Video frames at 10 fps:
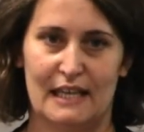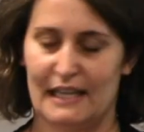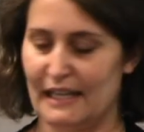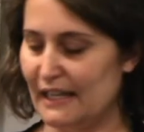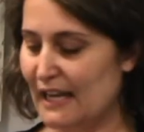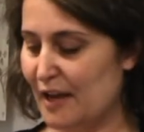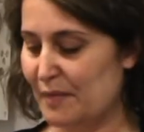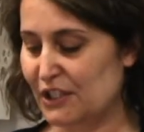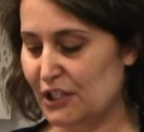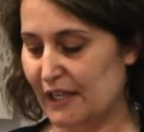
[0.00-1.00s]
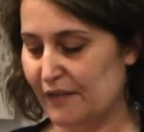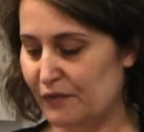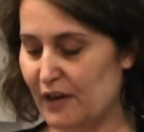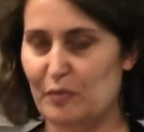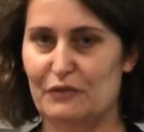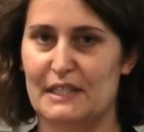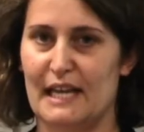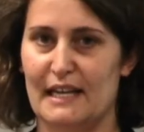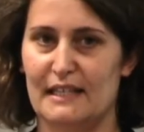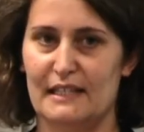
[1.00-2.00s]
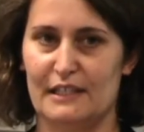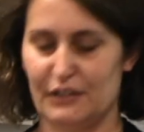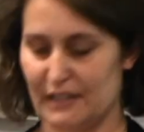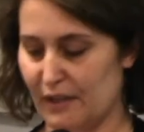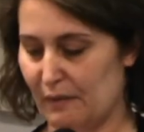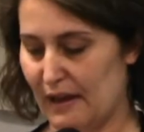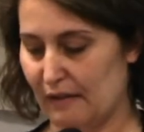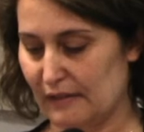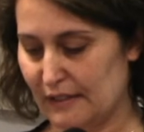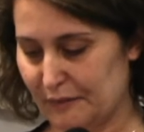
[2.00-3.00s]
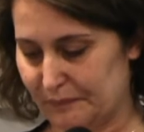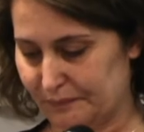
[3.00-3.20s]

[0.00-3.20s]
It achieved vulnerable status in New South Wales.